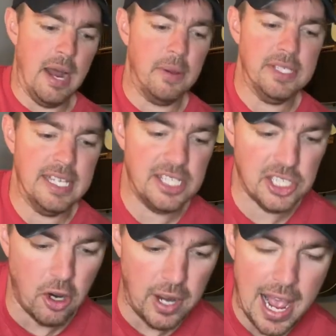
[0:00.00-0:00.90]
Say
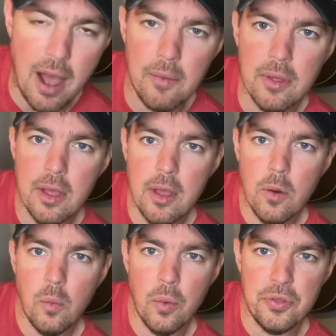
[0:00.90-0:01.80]
start out
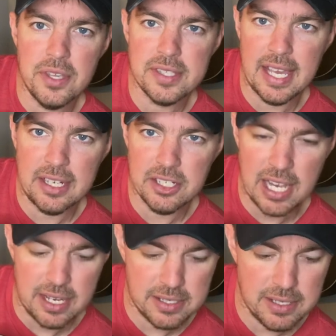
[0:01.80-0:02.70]
with this thing just
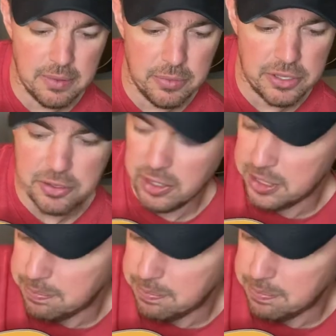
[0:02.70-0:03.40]
kind of with the strings